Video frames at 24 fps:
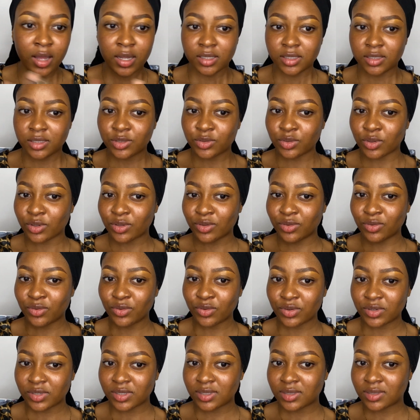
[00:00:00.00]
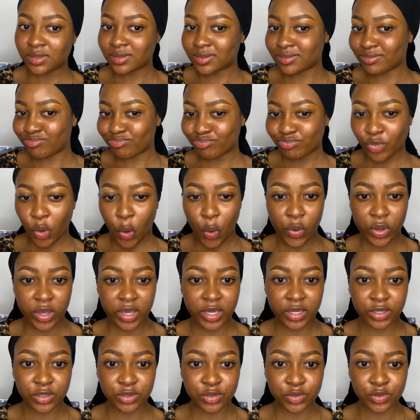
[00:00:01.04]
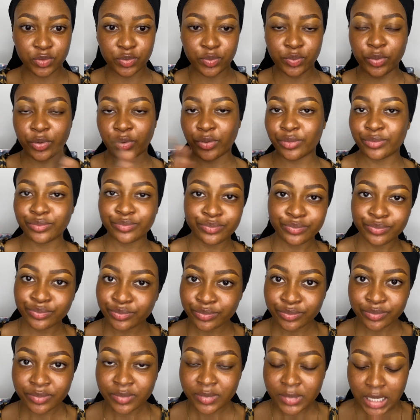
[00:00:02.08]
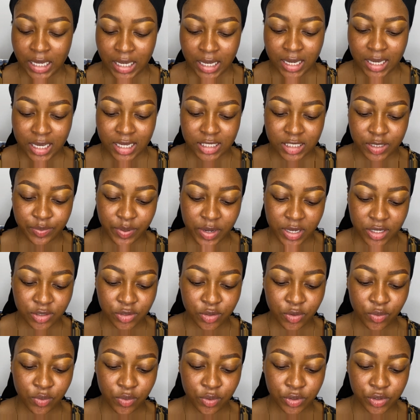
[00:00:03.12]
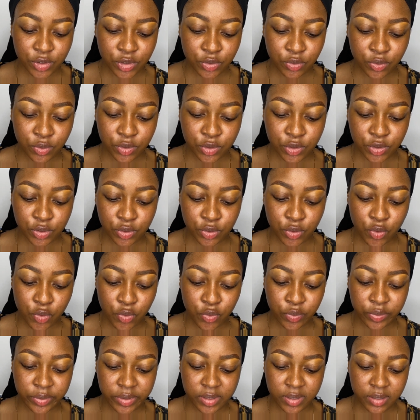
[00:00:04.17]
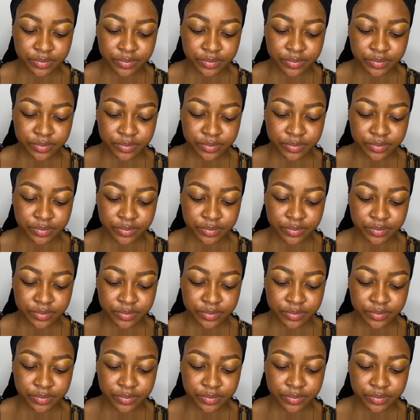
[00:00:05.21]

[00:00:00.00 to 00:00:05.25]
This one looks okay too, but depends on what you want to go with.